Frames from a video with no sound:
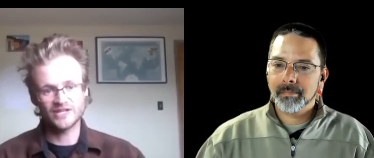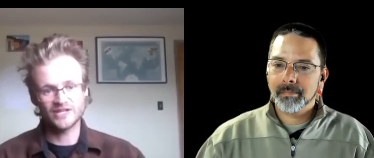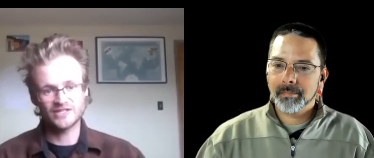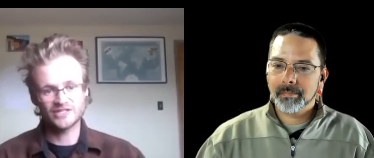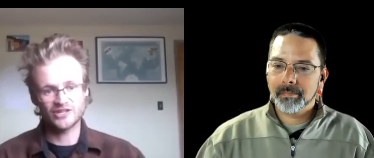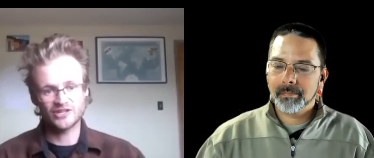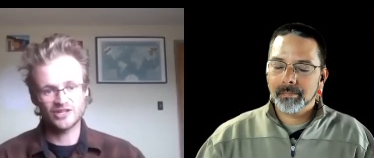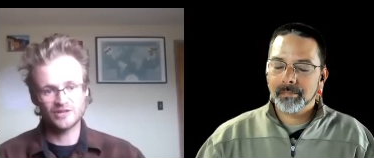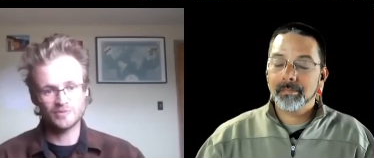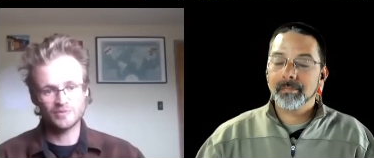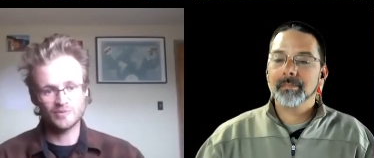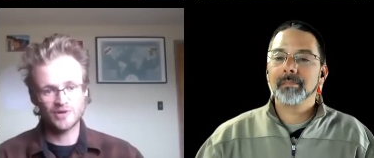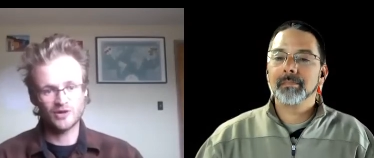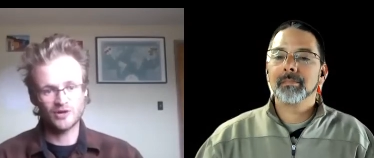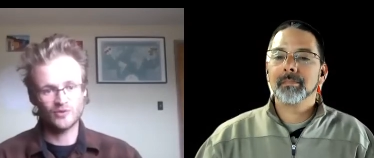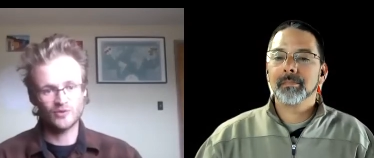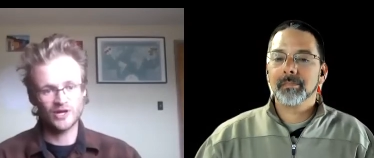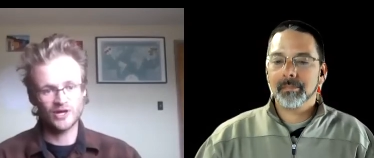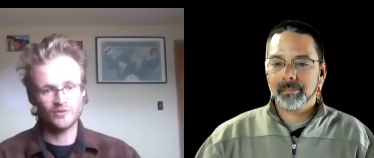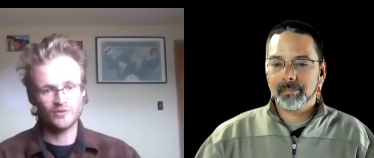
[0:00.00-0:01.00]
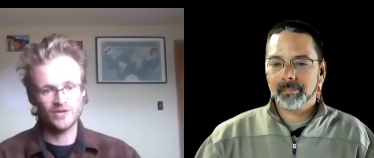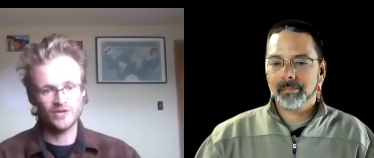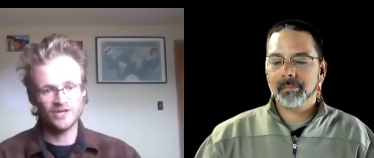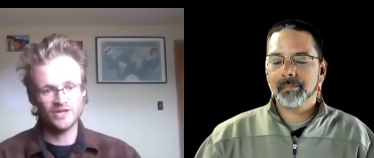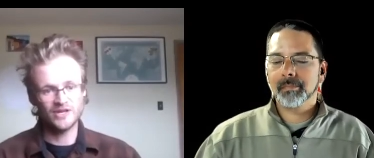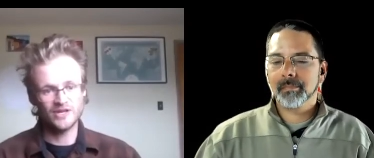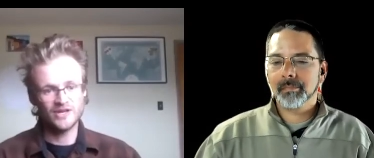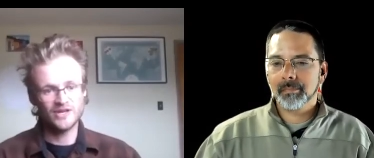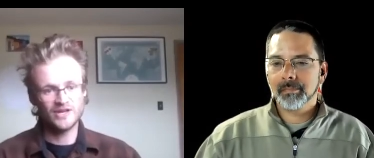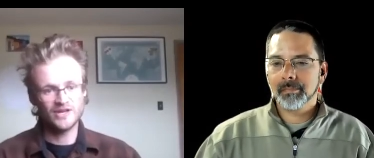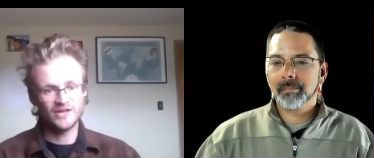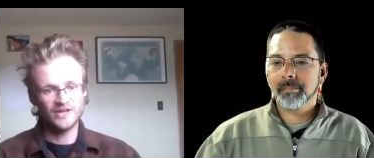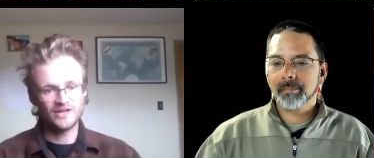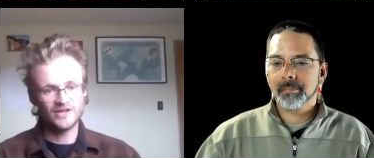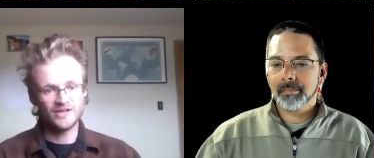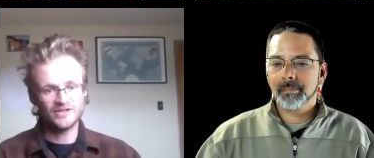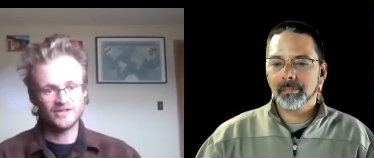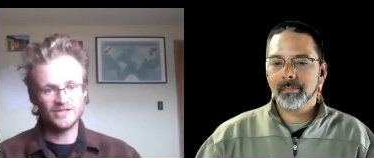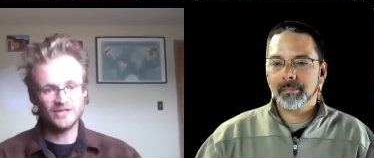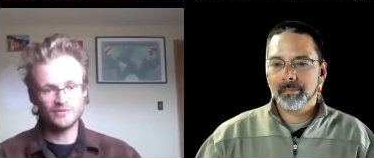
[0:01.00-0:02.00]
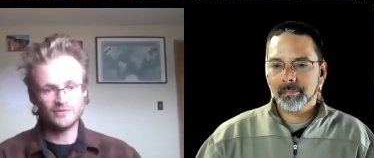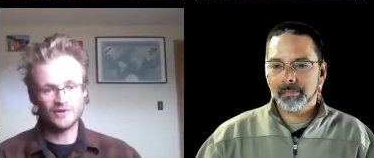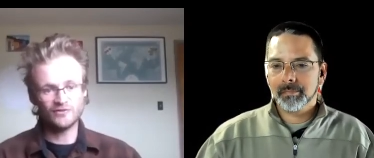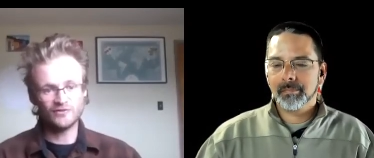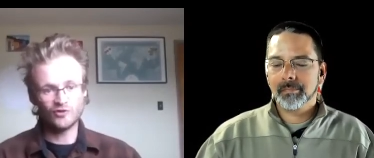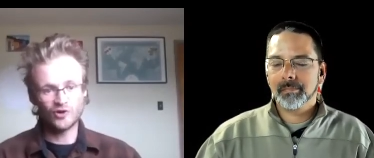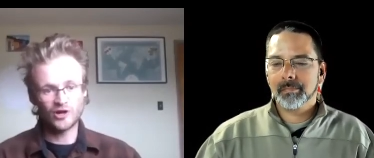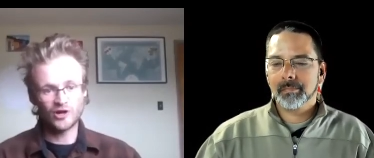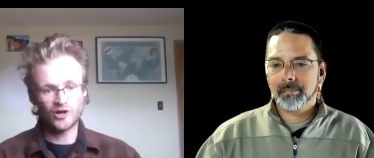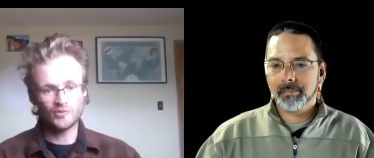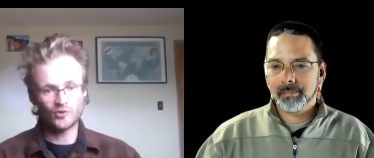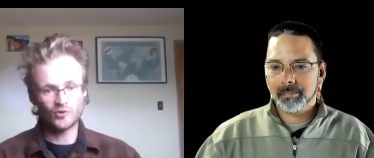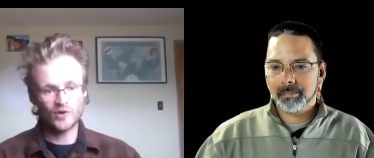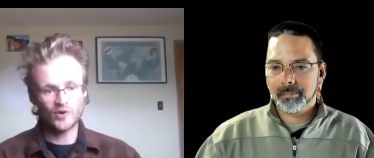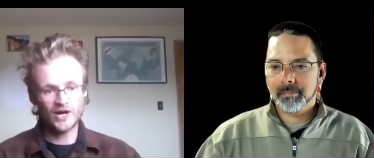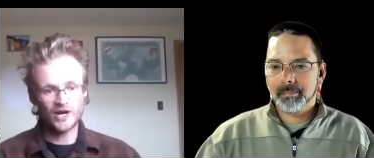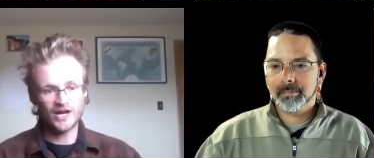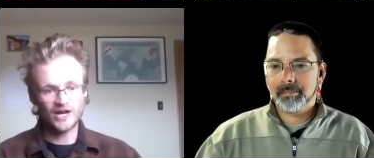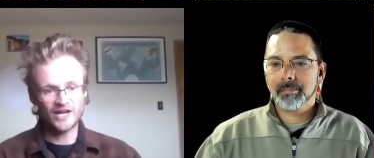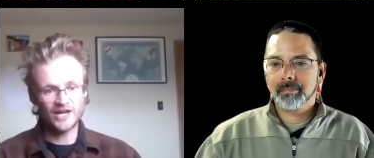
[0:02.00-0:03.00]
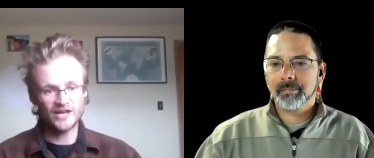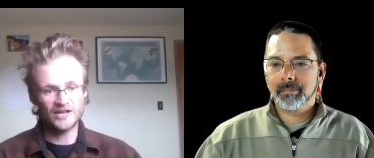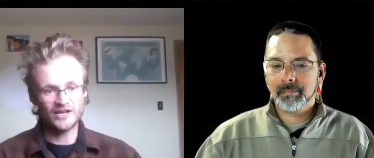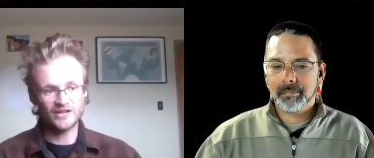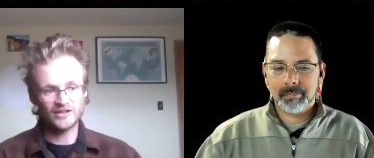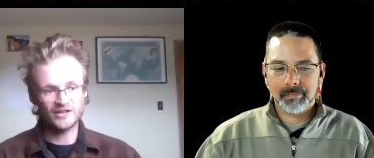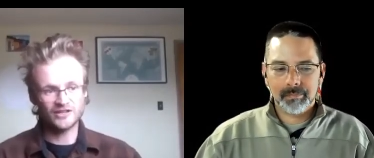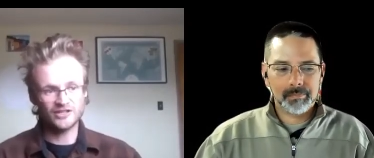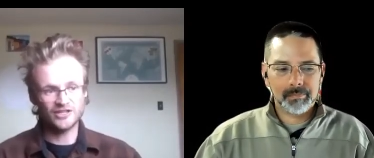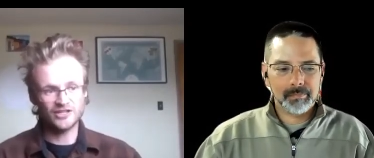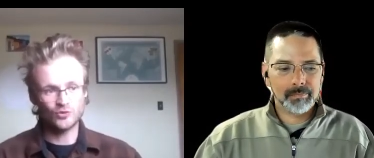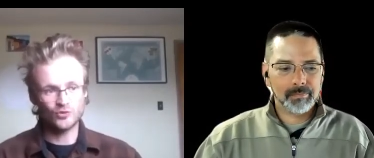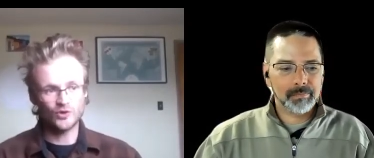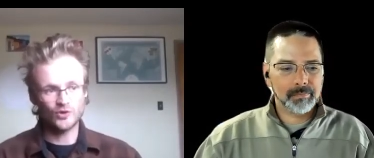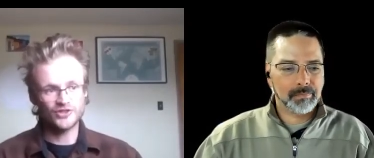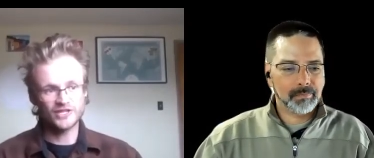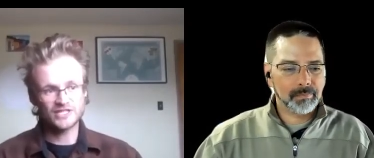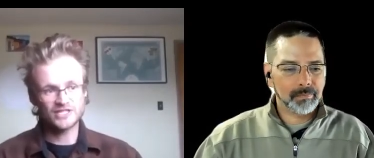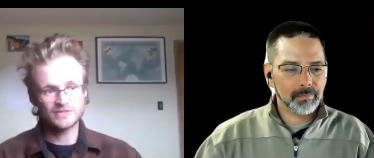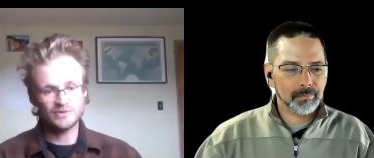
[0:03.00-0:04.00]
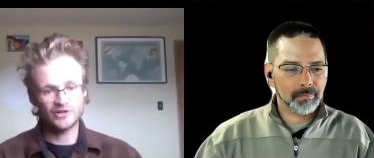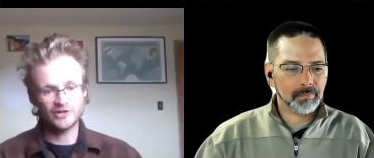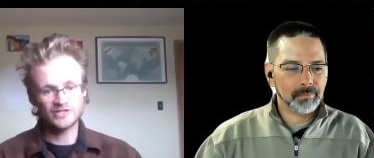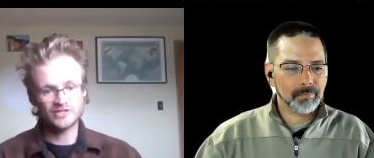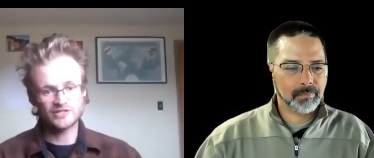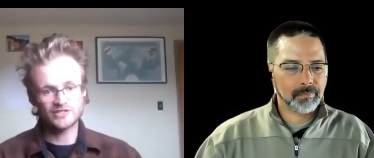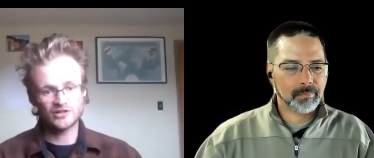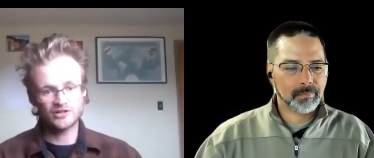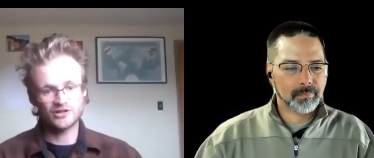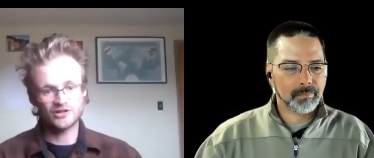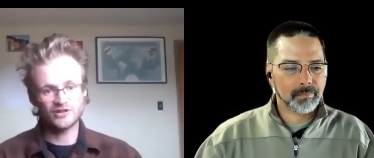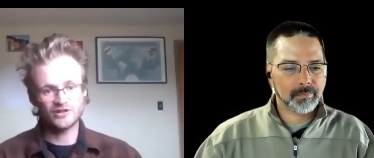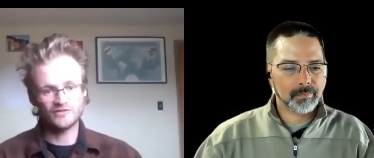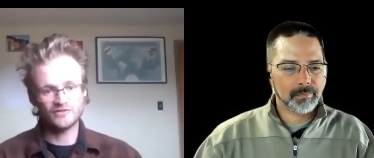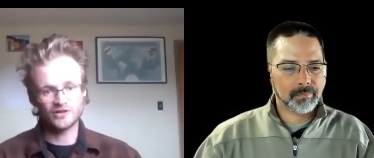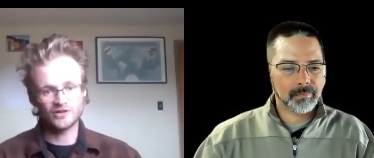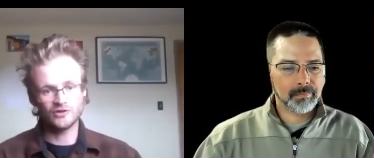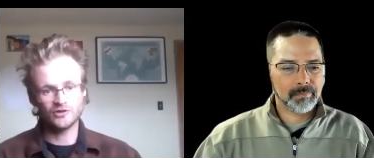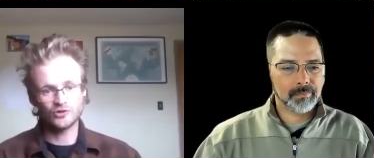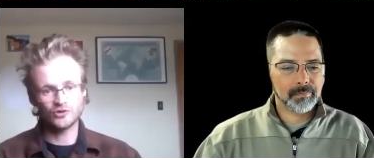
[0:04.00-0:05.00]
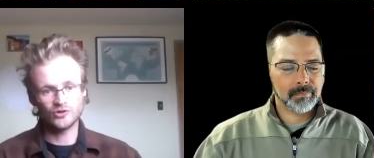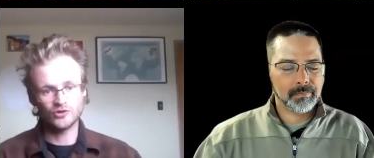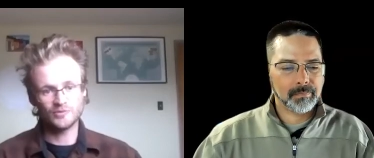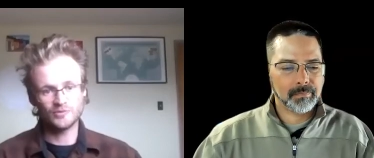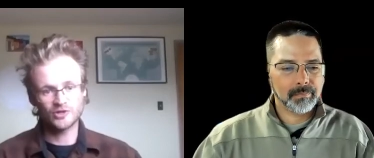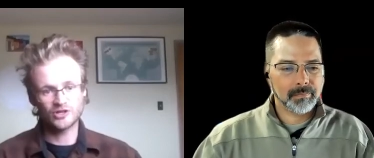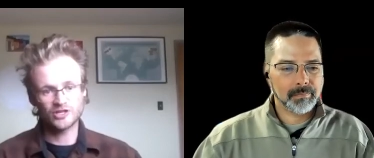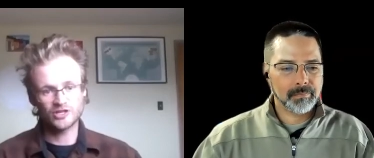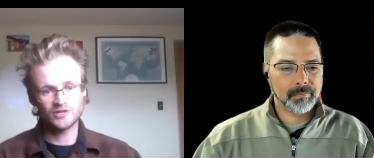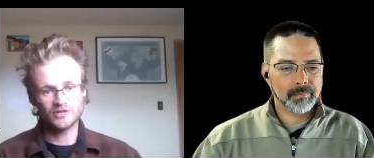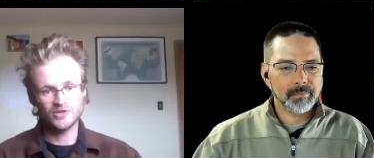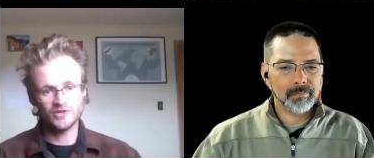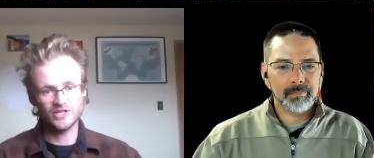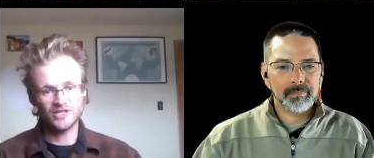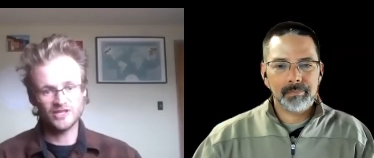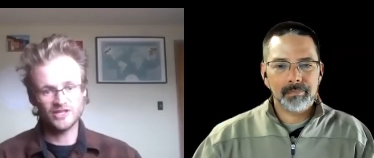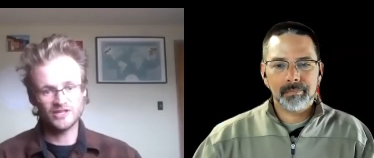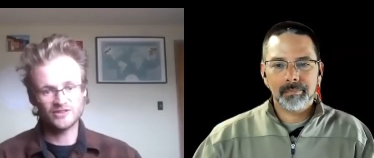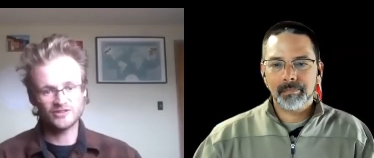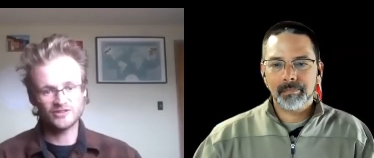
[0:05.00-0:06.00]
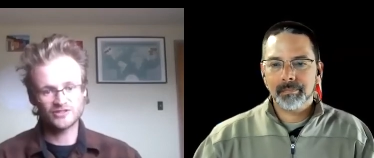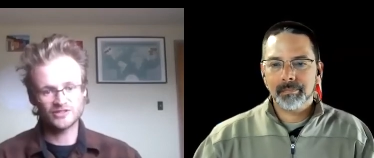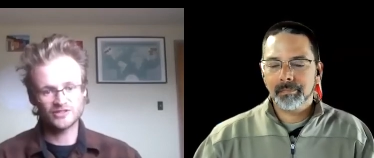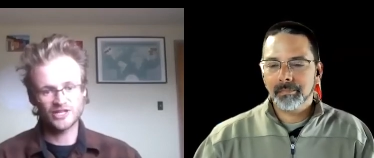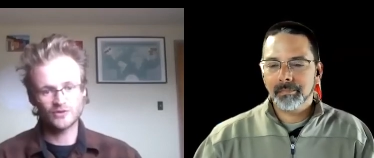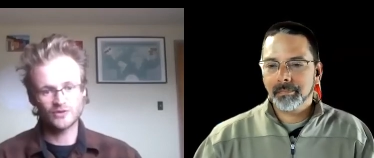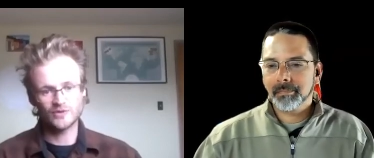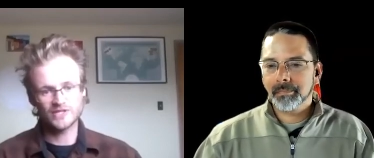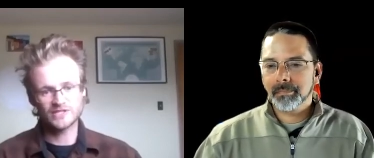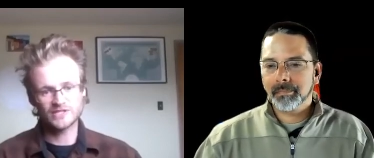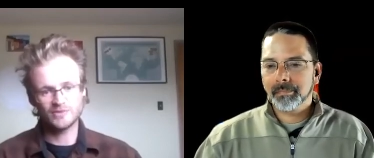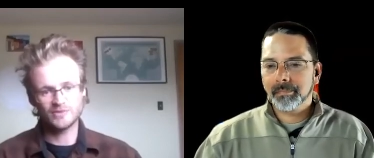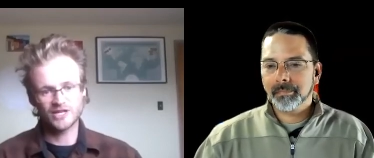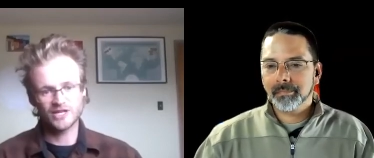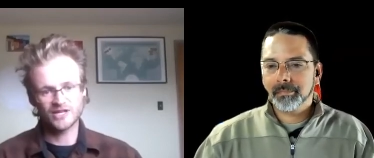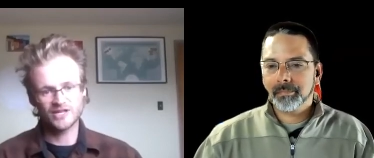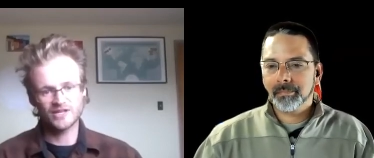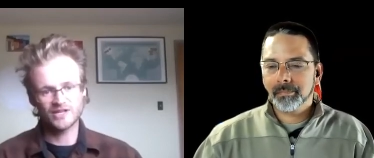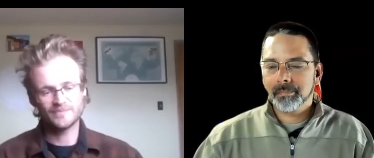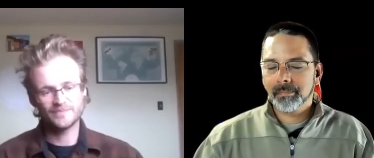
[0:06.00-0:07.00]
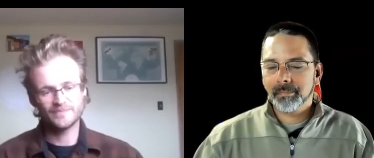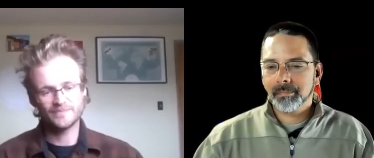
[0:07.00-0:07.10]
Speaker 1: and telling them about why we need reform or why, you know, what the experiences are of our local immigrant community. There's a lot of ways to plug in.